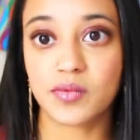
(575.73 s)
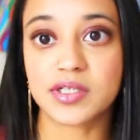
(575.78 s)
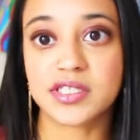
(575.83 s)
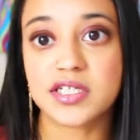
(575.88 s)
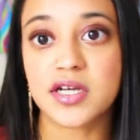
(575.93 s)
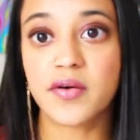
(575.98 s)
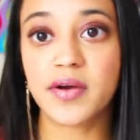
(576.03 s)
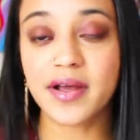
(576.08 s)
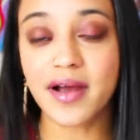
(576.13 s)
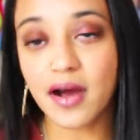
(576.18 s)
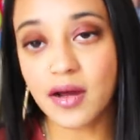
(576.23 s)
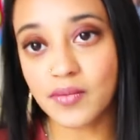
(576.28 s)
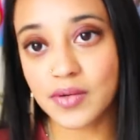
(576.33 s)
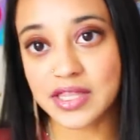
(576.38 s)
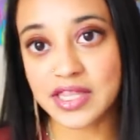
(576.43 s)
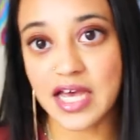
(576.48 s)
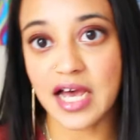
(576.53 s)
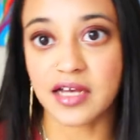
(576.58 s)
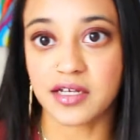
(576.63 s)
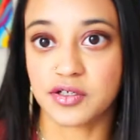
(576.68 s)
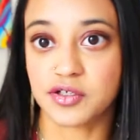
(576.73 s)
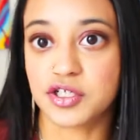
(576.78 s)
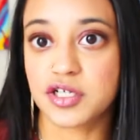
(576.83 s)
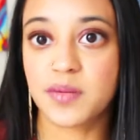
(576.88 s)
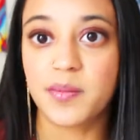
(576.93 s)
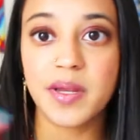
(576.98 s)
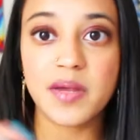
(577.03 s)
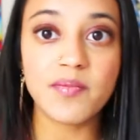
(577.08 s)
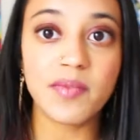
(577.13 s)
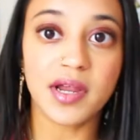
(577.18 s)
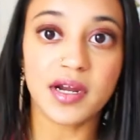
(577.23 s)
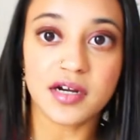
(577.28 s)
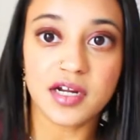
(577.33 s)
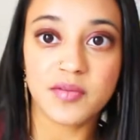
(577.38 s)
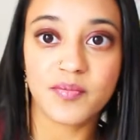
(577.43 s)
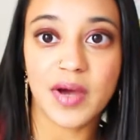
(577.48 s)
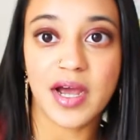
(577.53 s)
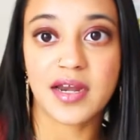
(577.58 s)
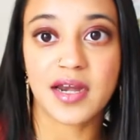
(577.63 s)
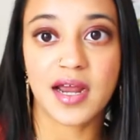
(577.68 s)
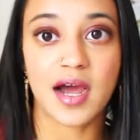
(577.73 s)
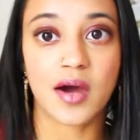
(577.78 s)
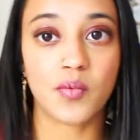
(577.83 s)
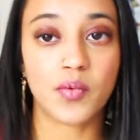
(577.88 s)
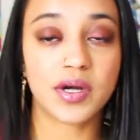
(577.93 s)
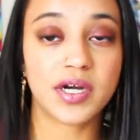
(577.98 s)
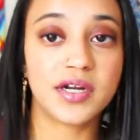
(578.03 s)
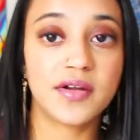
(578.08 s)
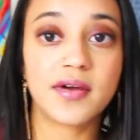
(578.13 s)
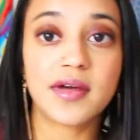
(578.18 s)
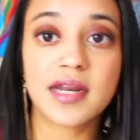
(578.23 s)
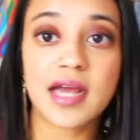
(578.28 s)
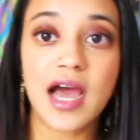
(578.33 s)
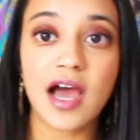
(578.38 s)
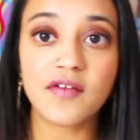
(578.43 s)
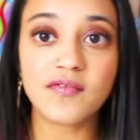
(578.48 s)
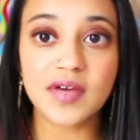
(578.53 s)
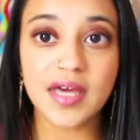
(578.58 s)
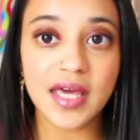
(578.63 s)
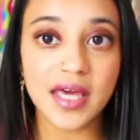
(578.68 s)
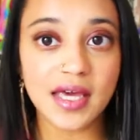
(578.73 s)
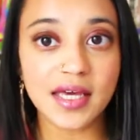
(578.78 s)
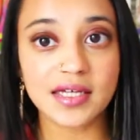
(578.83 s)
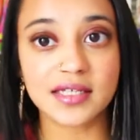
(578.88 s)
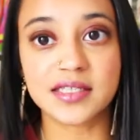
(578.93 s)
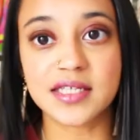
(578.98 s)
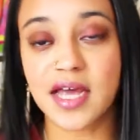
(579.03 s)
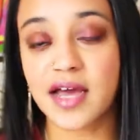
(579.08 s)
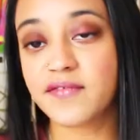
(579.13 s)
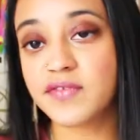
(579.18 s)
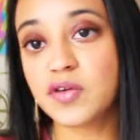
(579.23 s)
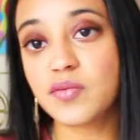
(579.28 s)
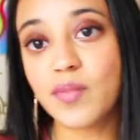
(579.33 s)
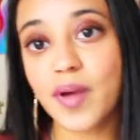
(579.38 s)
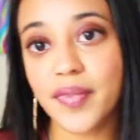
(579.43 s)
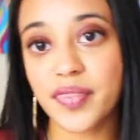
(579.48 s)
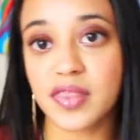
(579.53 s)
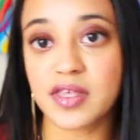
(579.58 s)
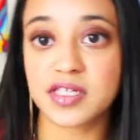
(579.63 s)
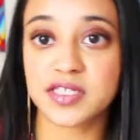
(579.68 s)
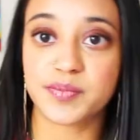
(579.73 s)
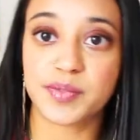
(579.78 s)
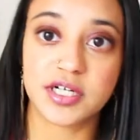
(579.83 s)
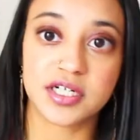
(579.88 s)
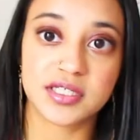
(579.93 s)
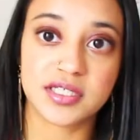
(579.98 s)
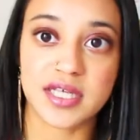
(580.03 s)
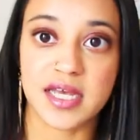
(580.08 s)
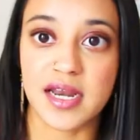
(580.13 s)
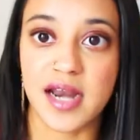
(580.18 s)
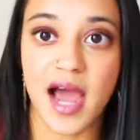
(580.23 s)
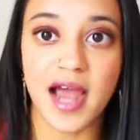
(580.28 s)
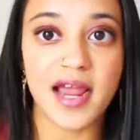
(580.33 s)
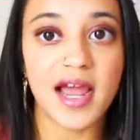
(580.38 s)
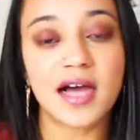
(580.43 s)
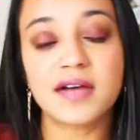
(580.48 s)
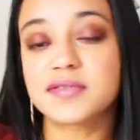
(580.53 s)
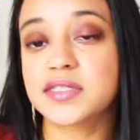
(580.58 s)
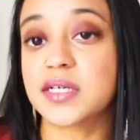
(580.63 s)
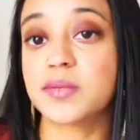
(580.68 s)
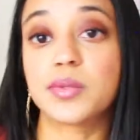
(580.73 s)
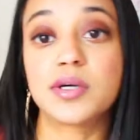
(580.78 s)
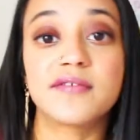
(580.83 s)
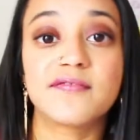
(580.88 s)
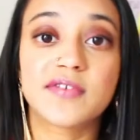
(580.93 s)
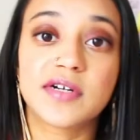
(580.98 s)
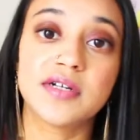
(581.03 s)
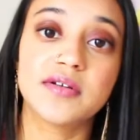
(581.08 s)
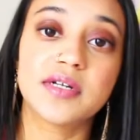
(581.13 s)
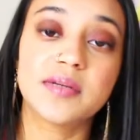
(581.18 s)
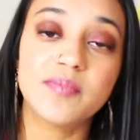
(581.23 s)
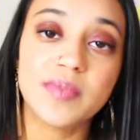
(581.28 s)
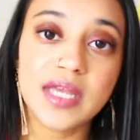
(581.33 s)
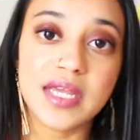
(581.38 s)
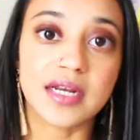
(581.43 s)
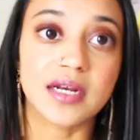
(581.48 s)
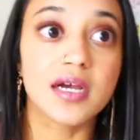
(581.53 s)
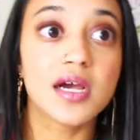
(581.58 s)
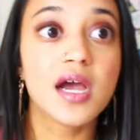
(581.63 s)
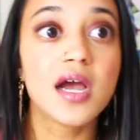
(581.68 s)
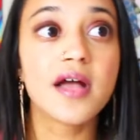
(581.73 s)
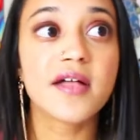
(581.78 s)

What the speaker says: What's going on with that? You should be married by now. When are you gonna have kids? Have you met this person? I have someone for you to meet.